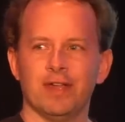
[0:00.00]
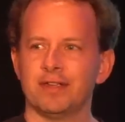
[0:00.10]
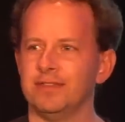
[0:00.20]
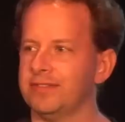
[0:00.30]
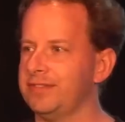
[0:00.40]
I
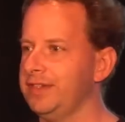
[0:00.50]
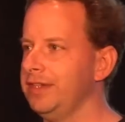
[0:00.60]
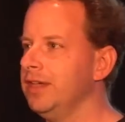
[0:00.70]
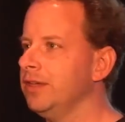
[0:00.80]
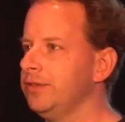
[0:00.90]
can
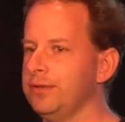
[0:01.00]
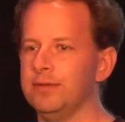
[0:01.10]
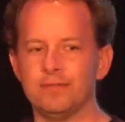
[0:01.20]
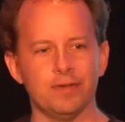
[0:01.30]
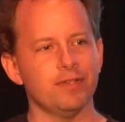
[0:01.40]
see
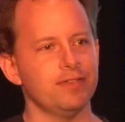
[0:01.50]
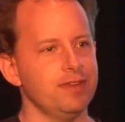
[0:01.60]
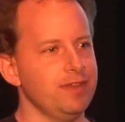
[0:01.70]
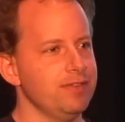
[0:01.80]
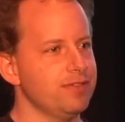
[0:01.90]

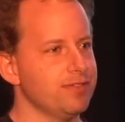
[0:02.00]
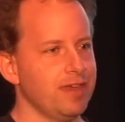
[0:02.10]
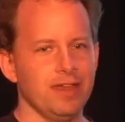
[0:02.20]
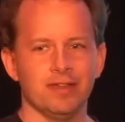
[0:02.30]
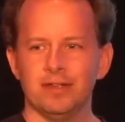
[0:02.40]
universities
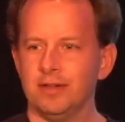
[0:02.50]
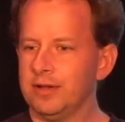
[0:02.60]
saying,